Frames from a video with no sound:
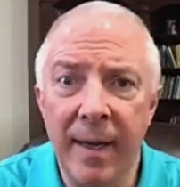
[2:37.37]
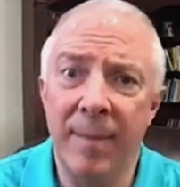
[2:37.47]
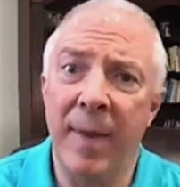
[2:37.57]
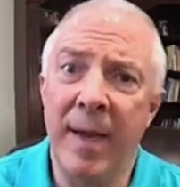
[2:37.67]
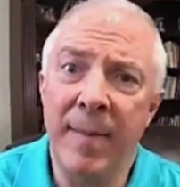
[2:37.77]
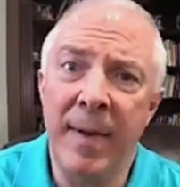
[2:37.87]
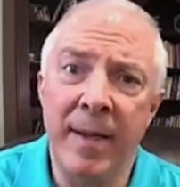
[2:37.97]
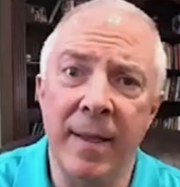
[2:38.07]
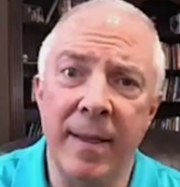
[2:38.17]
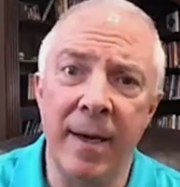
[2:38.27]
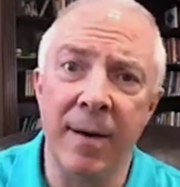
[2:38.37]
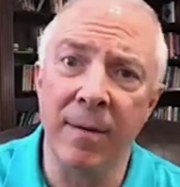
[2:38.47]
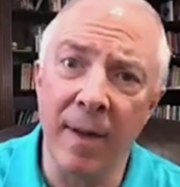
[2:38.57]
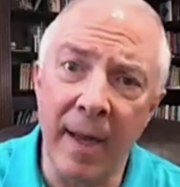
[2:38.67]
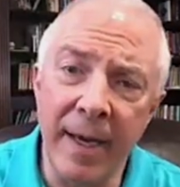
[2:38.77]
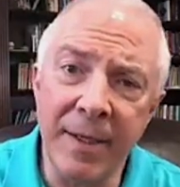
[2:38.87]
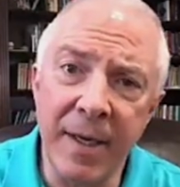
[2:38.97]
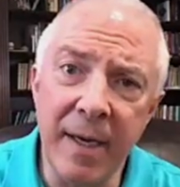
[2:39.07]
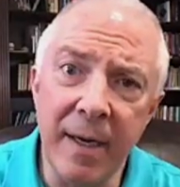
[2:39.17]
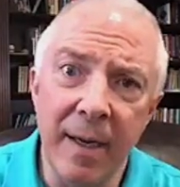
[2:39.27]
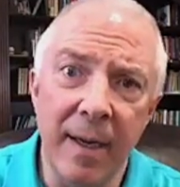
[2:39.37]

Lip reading: It may be that they're lazy.